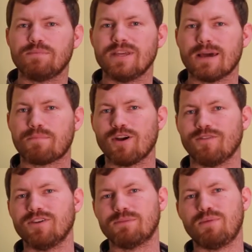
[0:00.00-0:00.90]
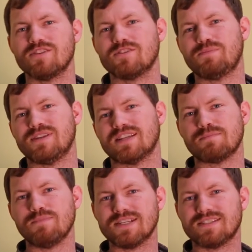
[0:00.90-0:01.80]
to be that perfect puzzle piece
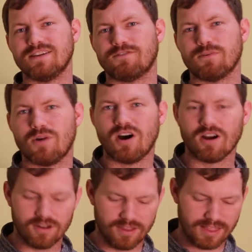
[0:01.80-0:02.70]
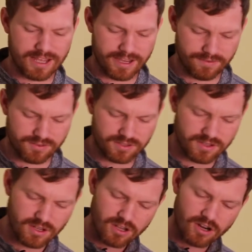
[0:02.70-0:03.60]
that's missing from our lives.
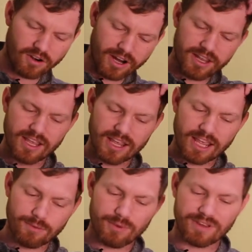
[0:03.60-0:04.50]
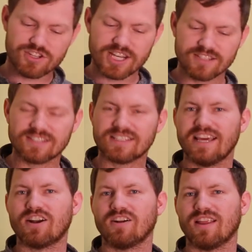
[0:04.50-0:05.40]
All right? And when we have Jesus
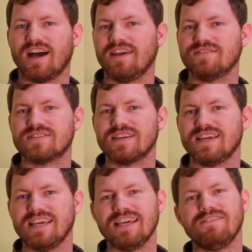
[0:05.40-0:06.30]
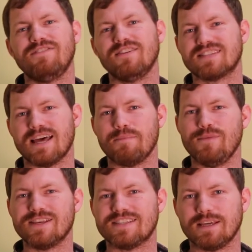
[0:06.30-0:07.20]
in our lives, He fills that
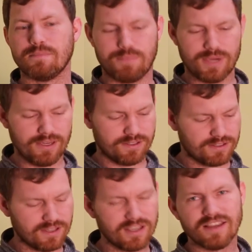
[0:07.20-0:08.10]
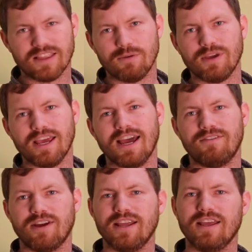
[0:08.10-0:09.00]
missing piece that we
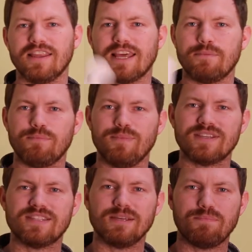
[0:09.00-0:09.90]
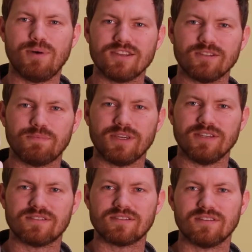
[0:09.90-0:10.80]
have, right? That missing puzzle
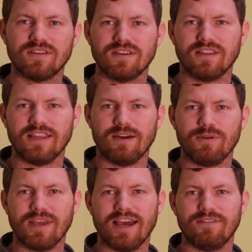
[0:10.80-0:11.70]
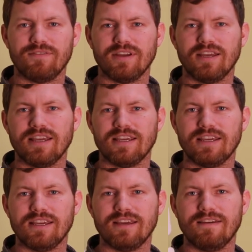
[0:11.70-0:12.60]
piece that we have.
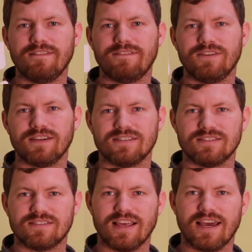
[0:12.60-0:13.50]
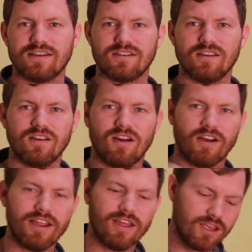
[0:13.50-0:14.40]
He fixes that. All
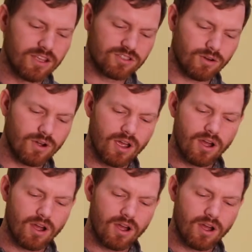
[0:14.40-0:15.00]
right? So